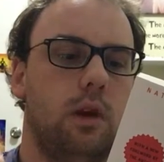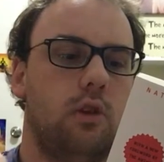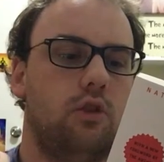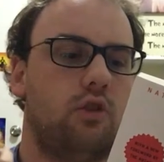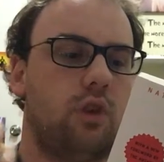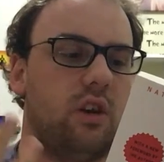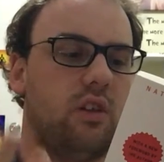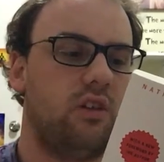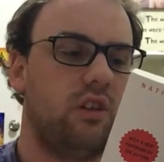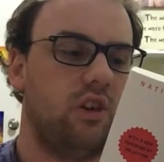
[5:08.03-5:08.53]

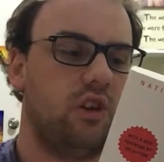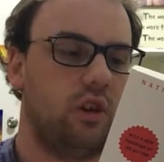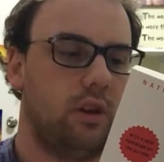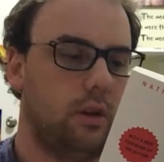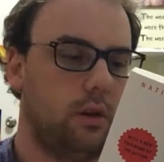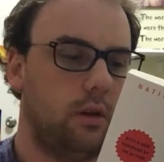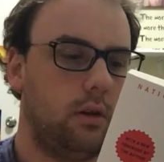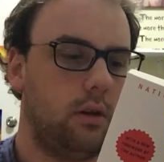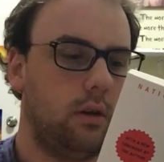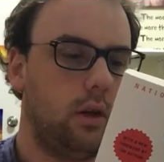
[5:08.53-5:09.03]

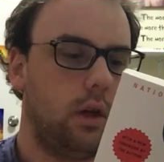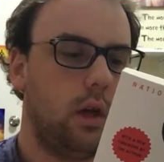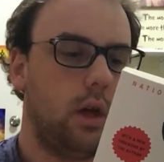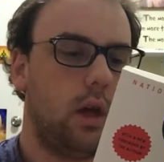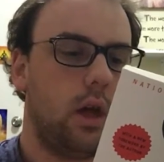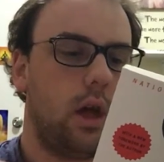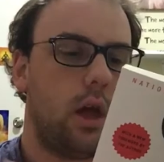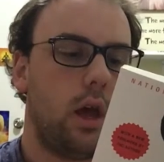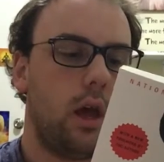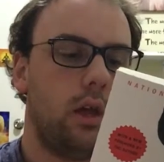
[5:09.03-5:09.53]
transition,
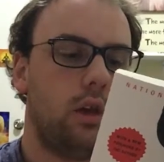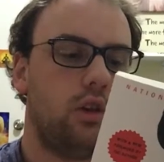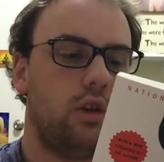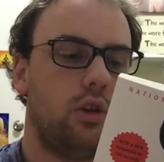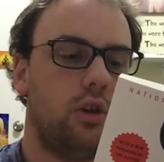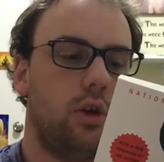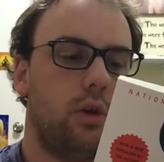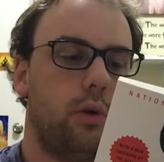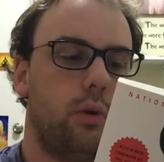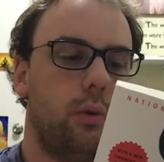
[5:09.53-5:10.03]
and
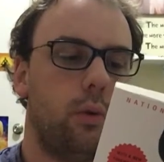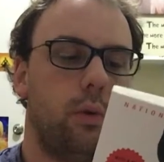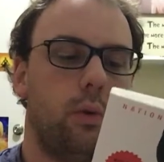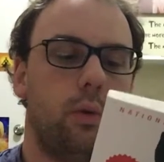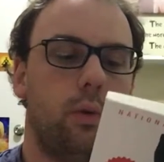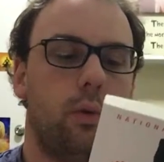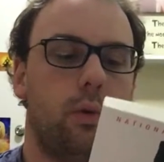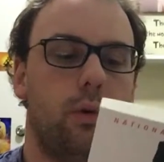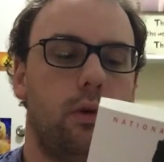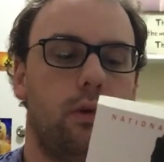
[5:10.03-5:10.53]
you know,
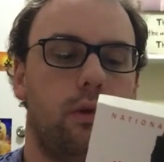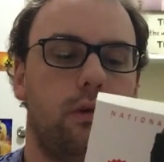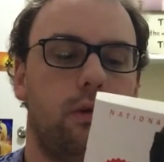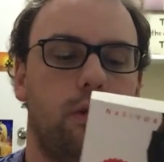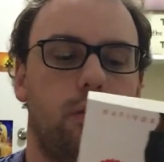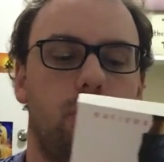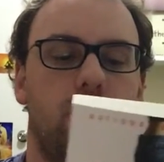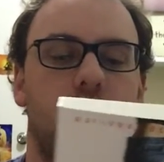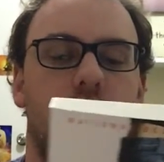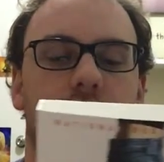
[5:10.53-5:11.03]

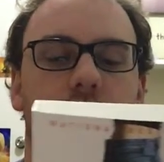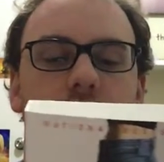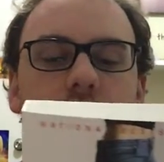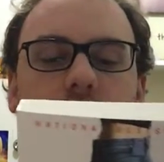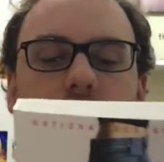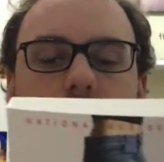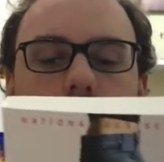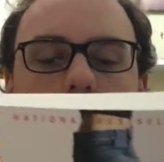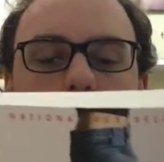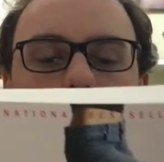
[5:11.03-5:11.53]
from
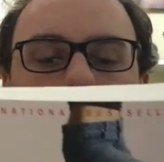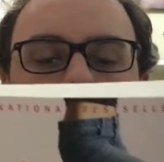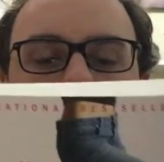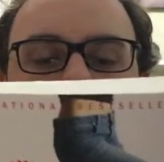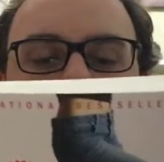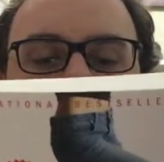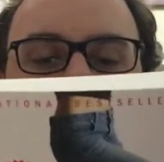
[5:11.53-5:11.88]
changing from